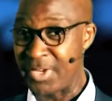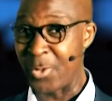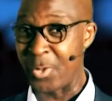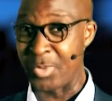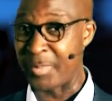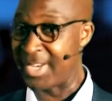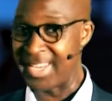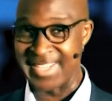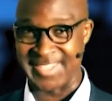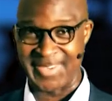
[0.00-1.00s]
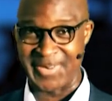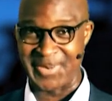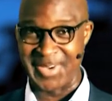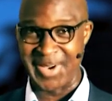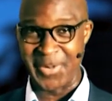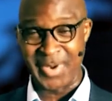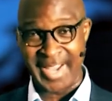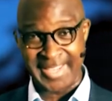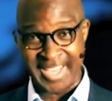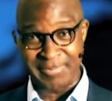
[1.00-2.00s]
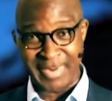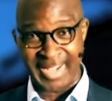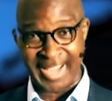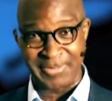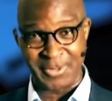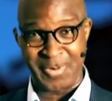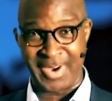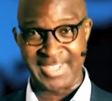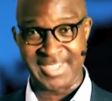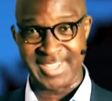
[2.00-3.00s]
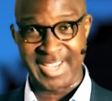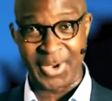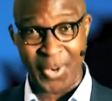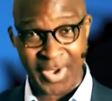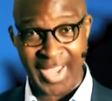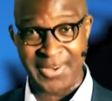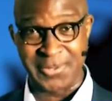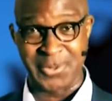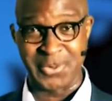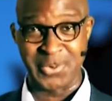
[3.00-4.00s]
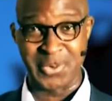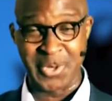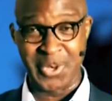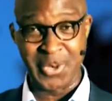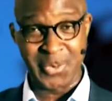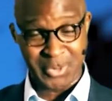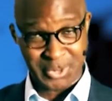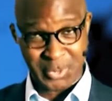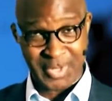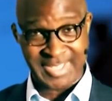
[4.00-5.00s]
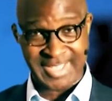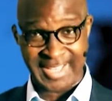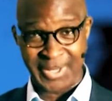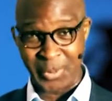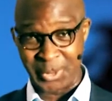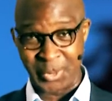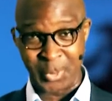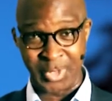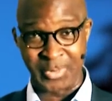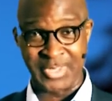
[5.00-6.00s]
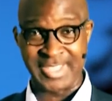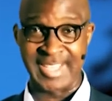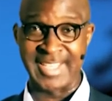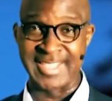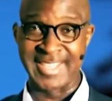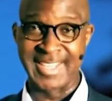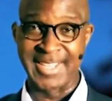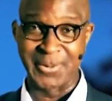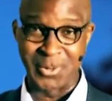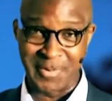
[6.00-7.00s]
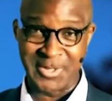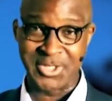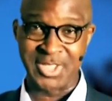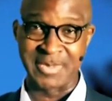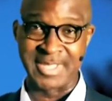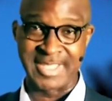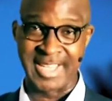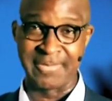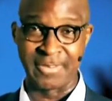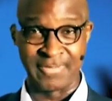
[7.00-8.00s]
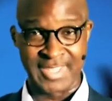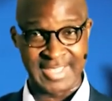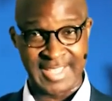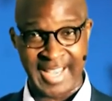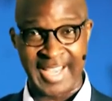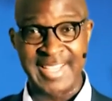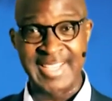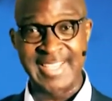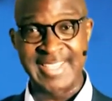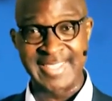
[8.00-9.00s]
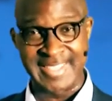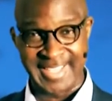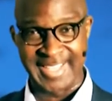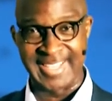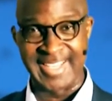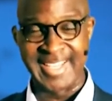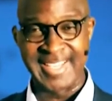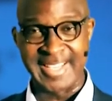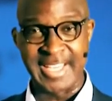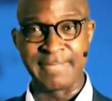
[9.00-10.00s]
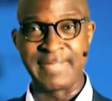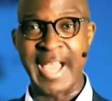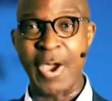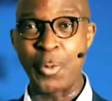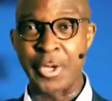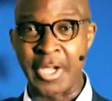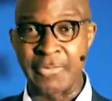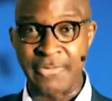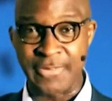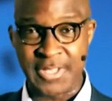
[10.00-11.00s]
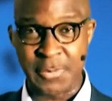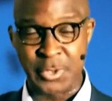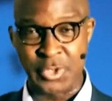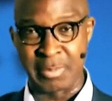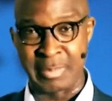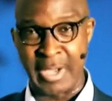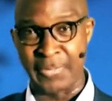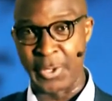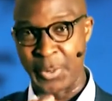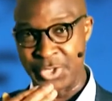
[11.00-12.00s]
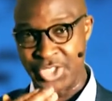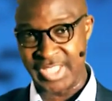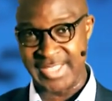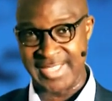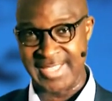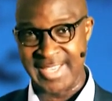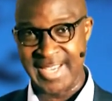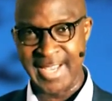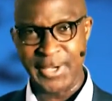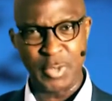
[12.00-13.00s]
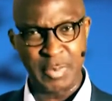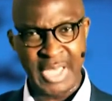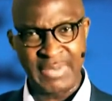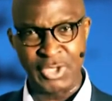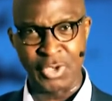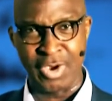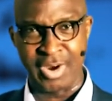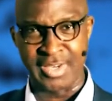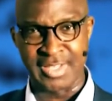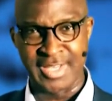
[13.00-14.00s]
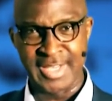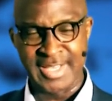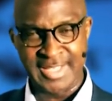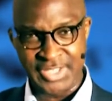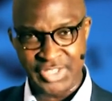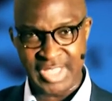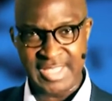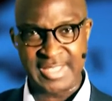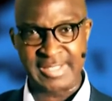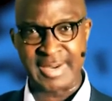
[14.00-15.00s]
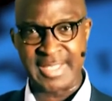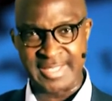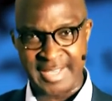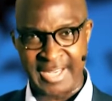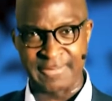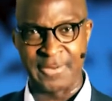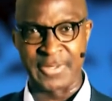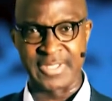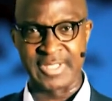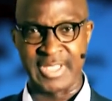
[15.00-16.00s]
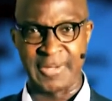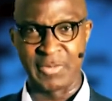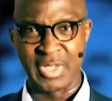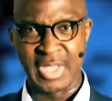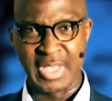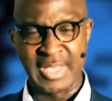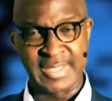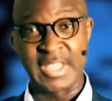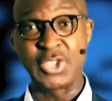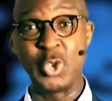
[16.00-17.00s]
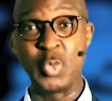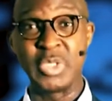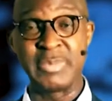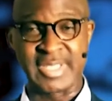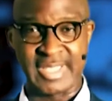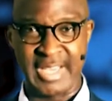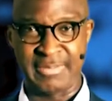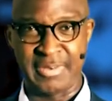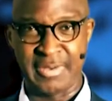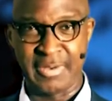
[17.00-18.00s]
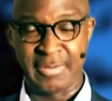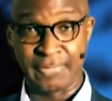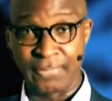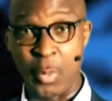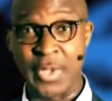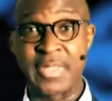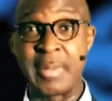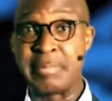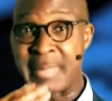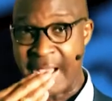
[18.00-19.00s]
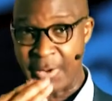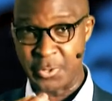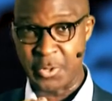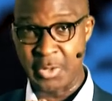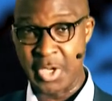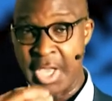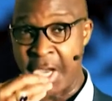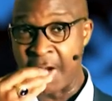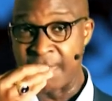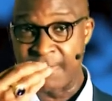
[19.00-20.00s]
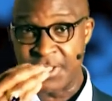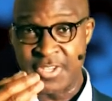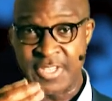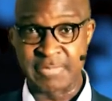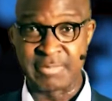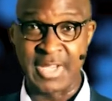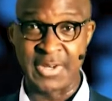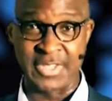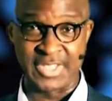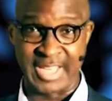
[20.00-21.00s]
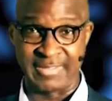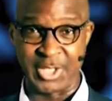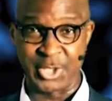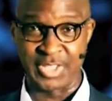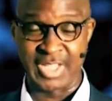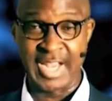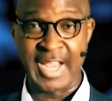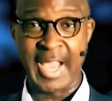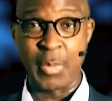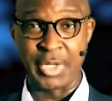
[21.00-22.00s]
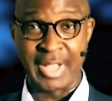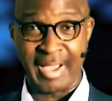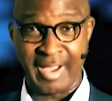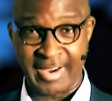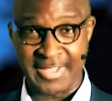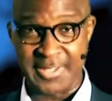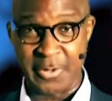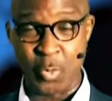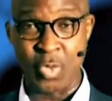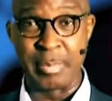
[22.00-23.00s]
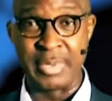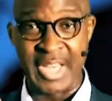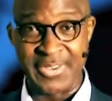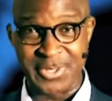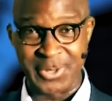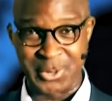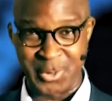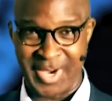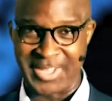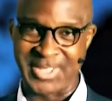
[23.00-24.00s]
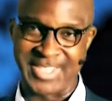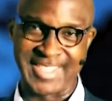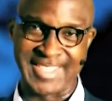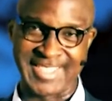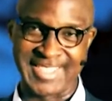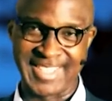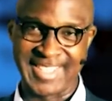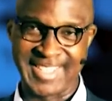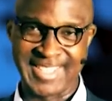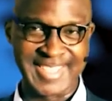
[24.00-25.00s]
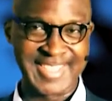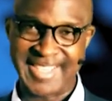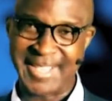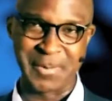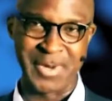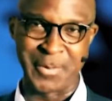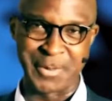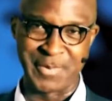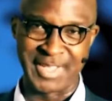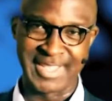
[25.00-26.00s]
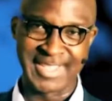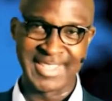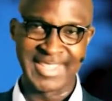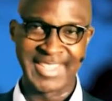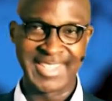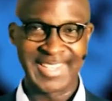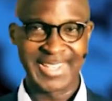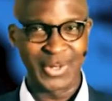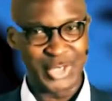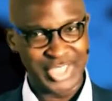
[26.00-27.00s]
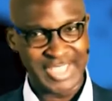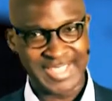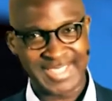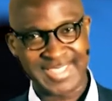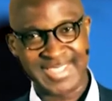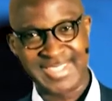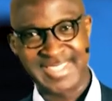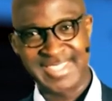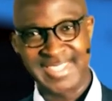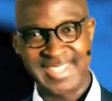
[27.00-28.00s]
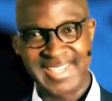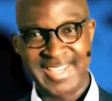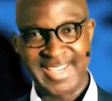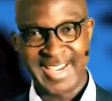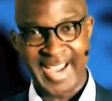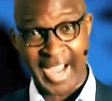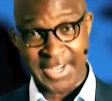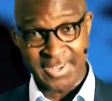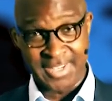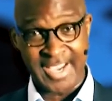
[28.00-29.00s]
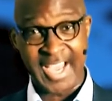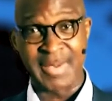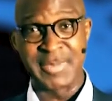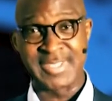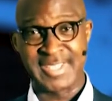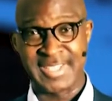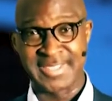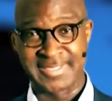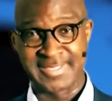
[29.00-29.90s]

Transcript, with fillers: year old boy many years ago when I gave my life to Christ. And all I had to do was do exactly what the Word of God says in Romans chapter 10, from verse 9 to 10 that if thou wilt confess with your mouth the Lord Jesus, and you believe in your heart that Jesus Christ died for your sin, he says you will be saved. For with the mouth a confession is made unto salvation, and with the heart one believes unto righteousness. Now say this prayer with me. Lord Jesus, I acknowledge I am a sinner.